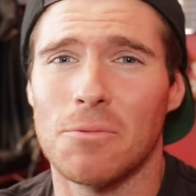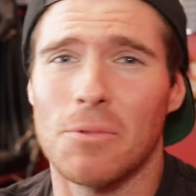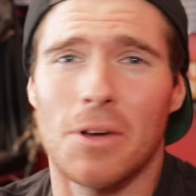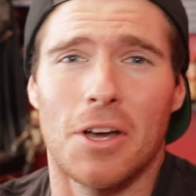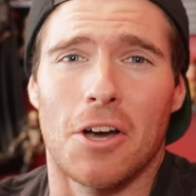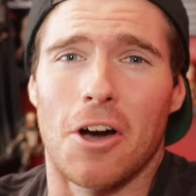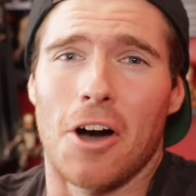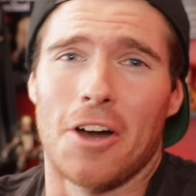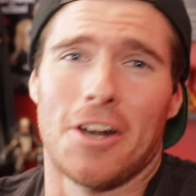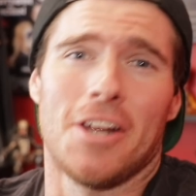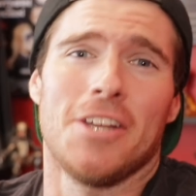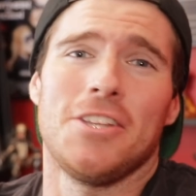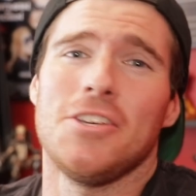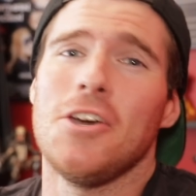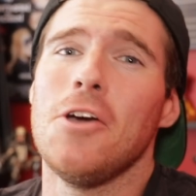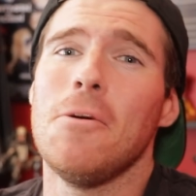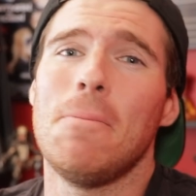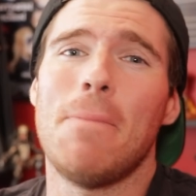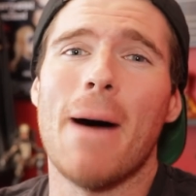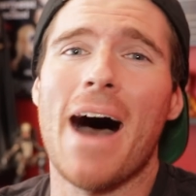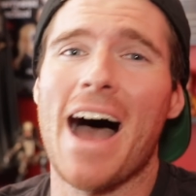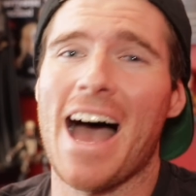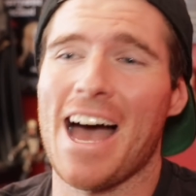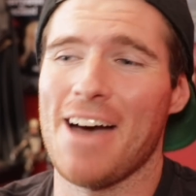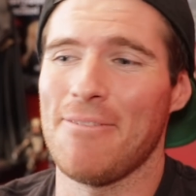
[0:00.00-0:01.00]
We got a new
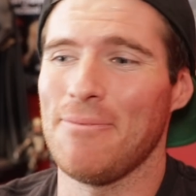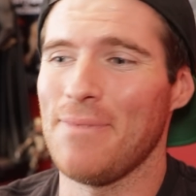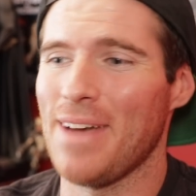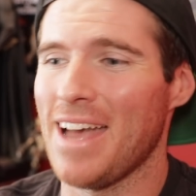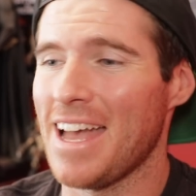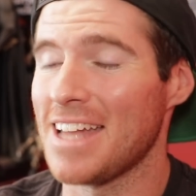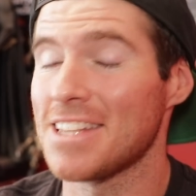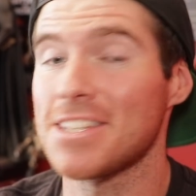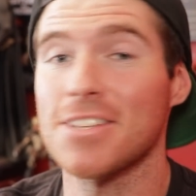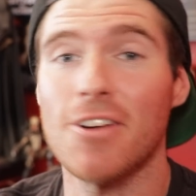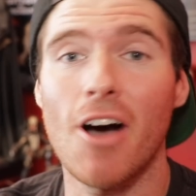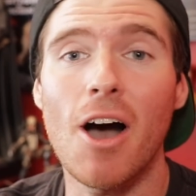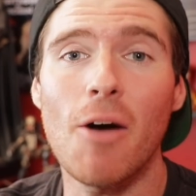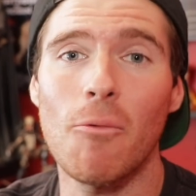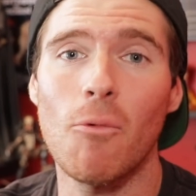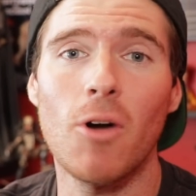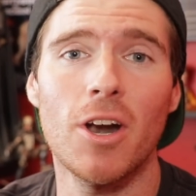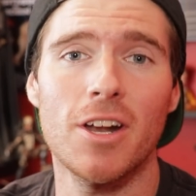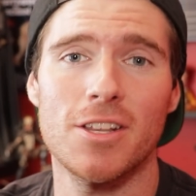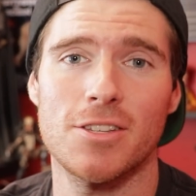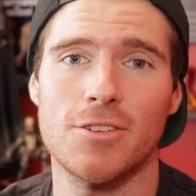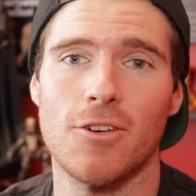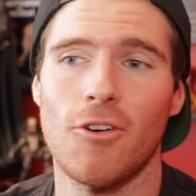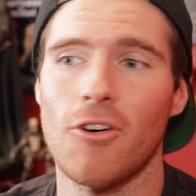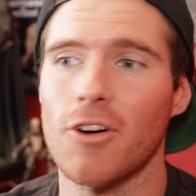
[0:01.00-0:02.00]
Batman, so I want
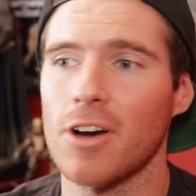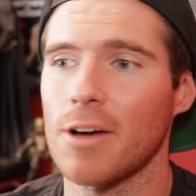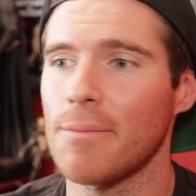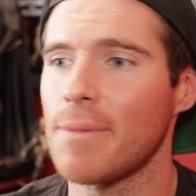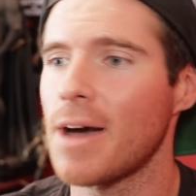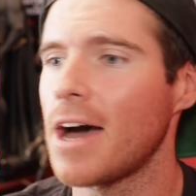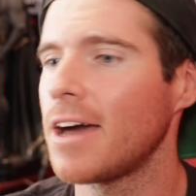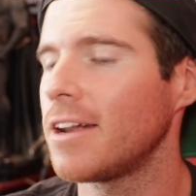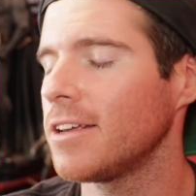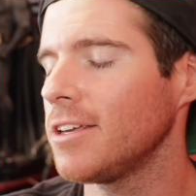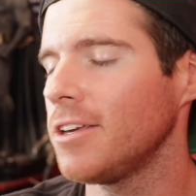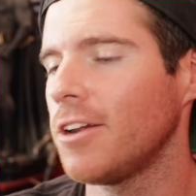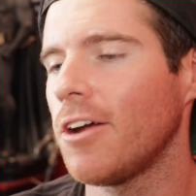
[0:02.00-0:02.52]
to talk about it.